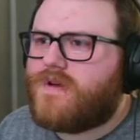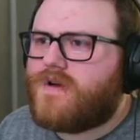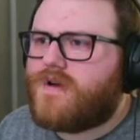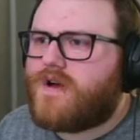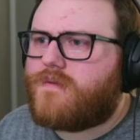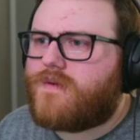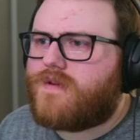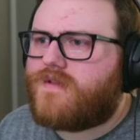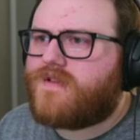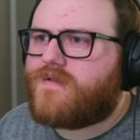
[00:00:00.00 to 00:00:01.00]
Oh, well,
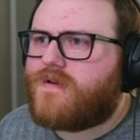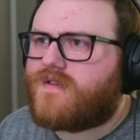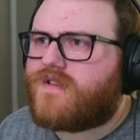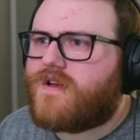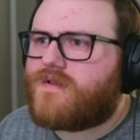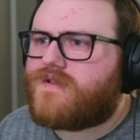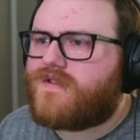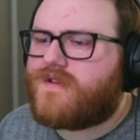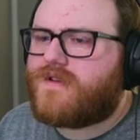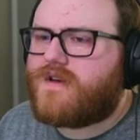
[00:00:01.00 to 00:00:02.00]
this road is closed.
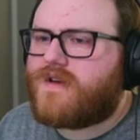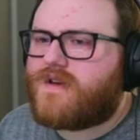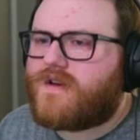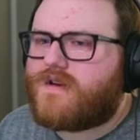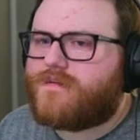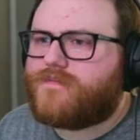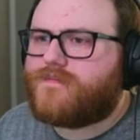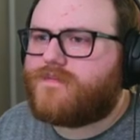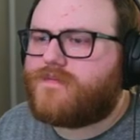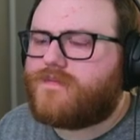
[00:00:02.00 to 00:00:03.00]
Uh,
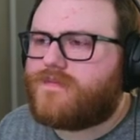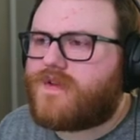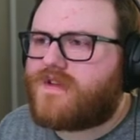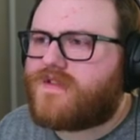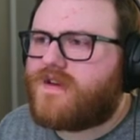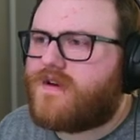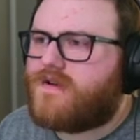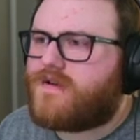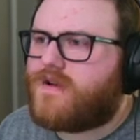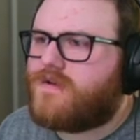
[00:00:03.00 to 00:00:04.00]
Guess
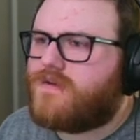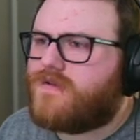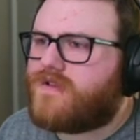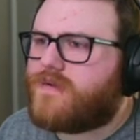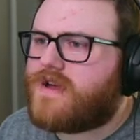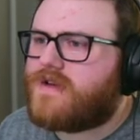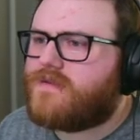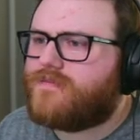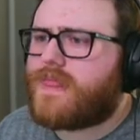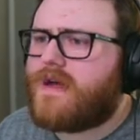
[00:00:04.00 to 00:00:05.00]
I'll go this way.
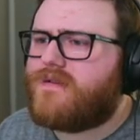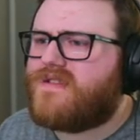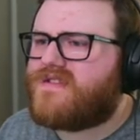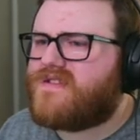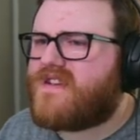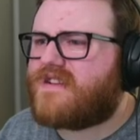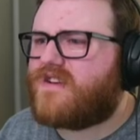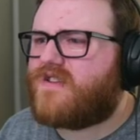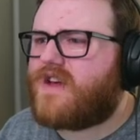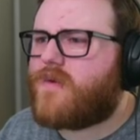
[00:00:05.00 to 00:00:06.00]
And this is
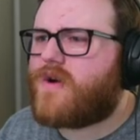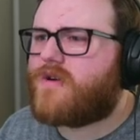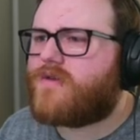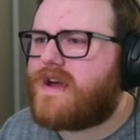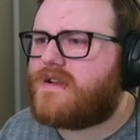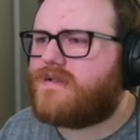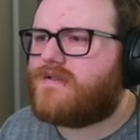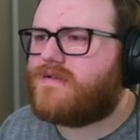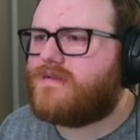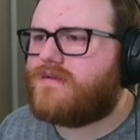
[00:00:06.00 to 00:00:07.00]
technically a road, right?
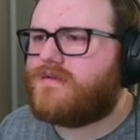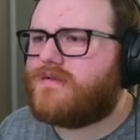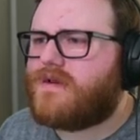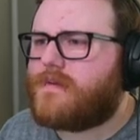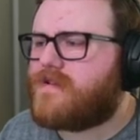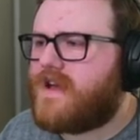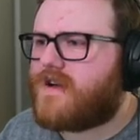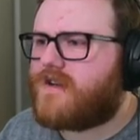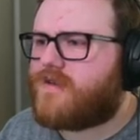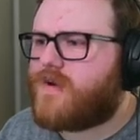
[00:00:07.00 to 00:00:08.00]
I'm staying
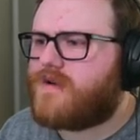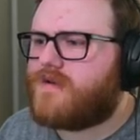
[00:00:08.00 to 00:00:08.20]
on the road.